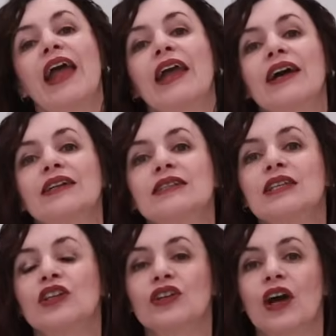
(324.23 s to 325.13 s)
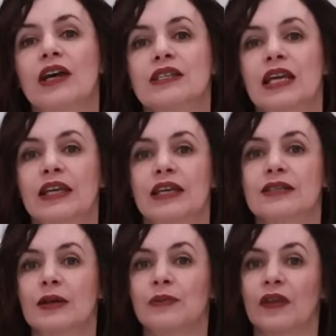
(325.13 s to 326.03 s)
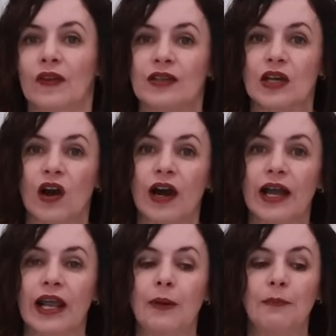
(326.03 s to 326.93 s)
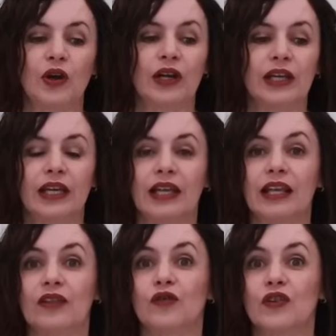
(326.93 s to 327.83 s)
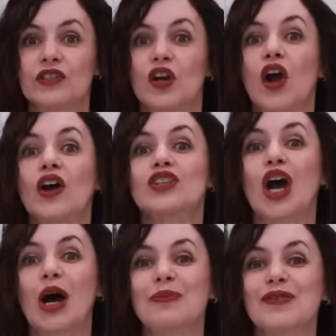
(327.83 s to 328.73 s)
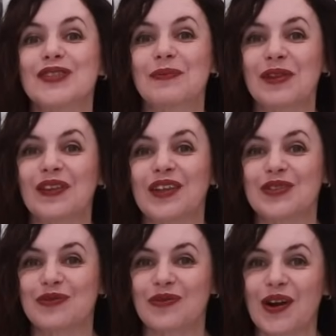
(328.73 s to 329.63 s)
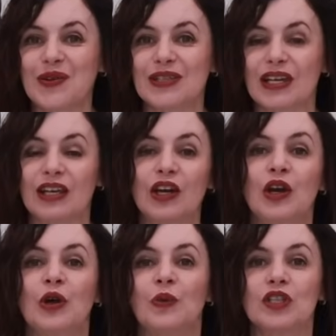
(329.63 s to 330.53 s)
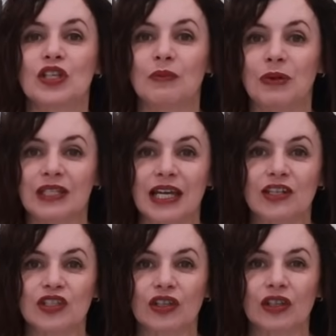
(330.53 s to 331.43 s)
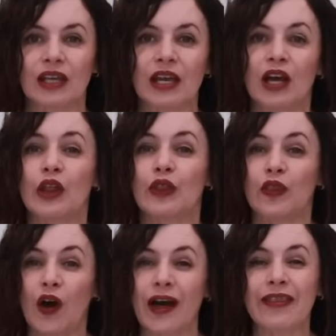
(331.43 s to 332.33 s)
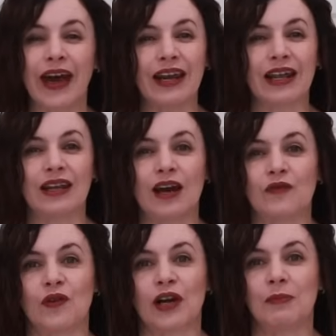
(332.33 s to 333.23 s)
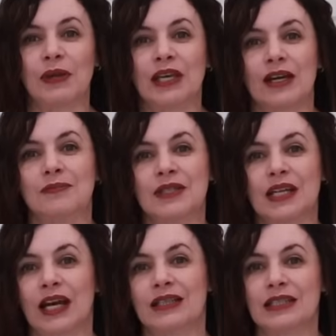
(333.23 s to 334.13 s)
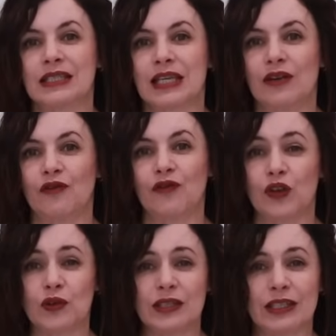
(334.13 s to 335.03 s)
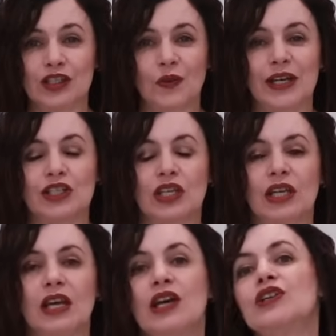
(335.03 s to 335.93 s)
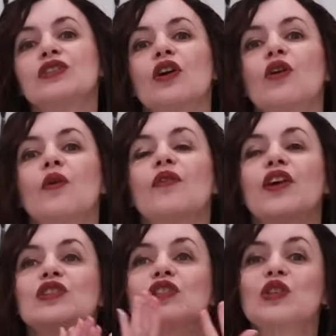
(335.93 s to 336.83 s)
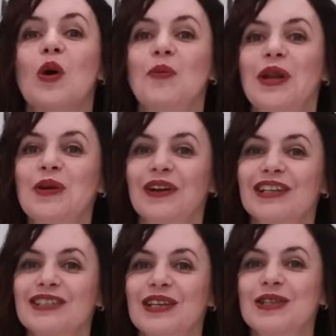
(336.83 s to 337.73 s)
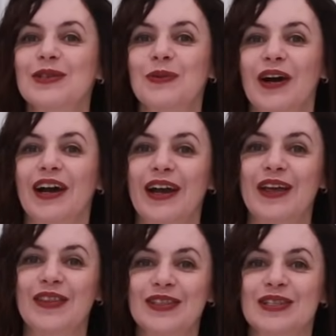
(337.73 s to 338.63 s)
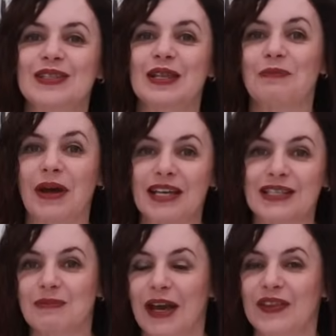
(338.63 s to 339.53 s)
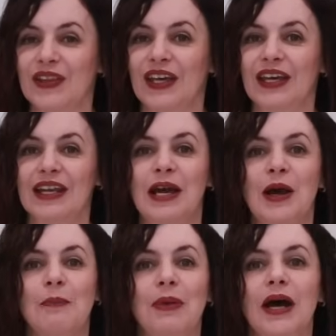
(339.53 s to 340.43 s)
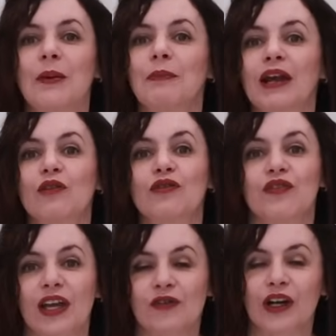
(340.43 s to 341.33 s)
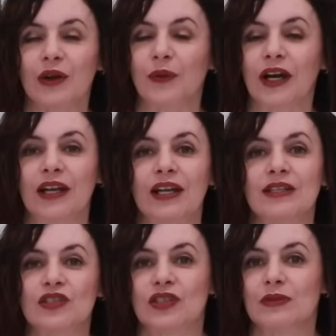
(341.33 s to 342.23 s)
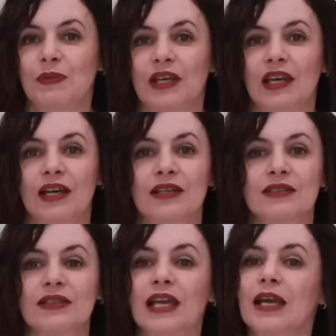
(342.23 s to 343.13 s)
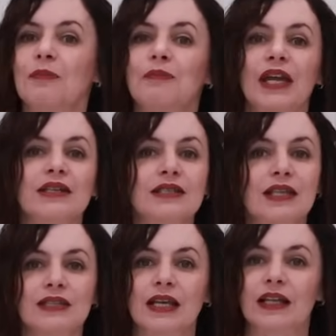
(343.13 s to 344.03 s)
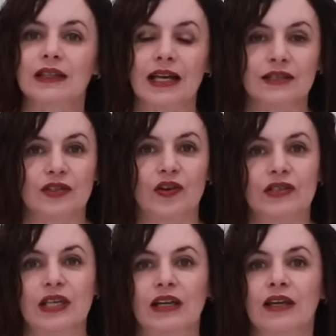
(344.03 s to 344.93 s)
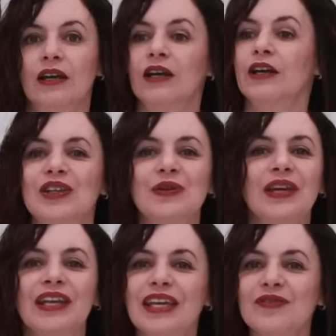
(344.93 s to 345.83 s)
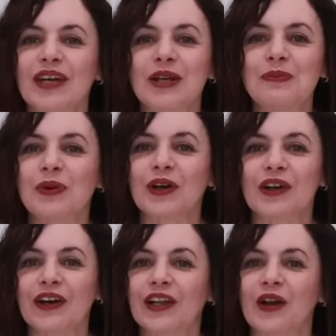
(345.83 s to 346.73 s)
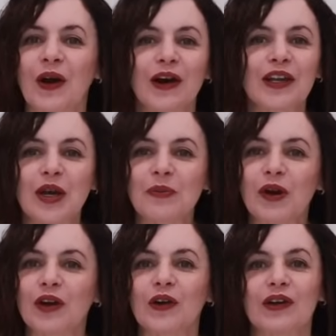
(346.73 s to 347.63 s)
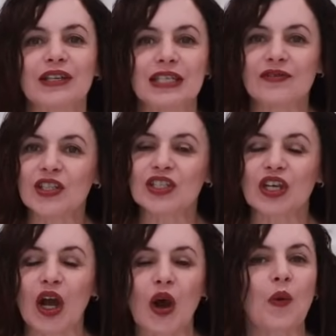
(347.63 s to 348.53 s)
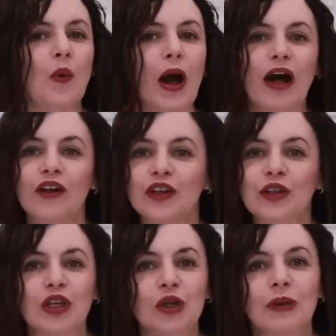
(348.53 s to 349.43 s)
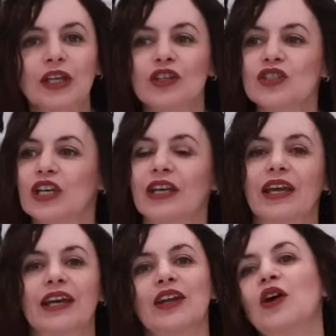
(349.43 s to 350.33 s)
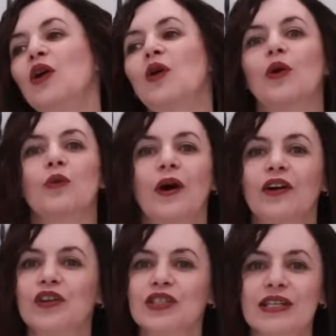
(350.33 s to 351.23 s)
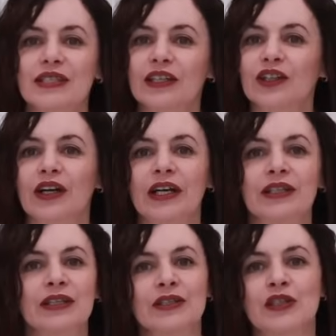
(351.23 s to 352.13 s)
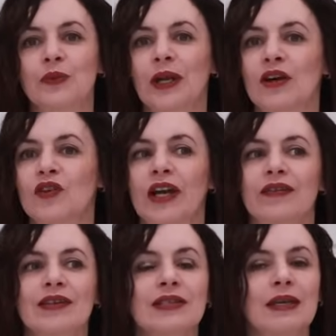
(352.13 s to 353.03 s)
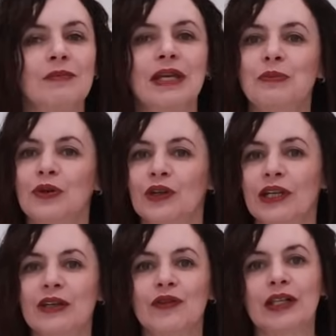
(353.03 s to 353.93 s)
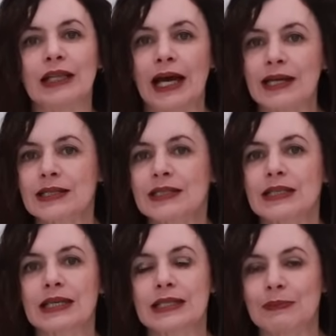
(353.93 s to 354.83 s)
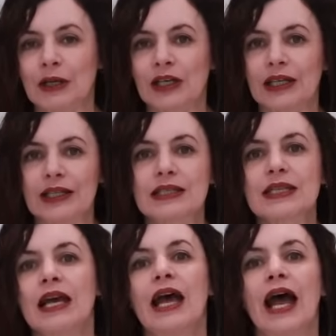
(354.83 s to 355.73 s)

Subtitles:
And you're not taking something that's hot and putting it in the freezer on top of something that's frozen, which can potentially thaw that enough where it becomes an unsafe food situation. So there's so many reasons why this is the best method, but my favorite one is just because it makes this less daunting. You can even put on an audiobook or a TV show while you're cubing your chicken or while you're dicing your onions or whatever, and this can be a pretty relaxed experience.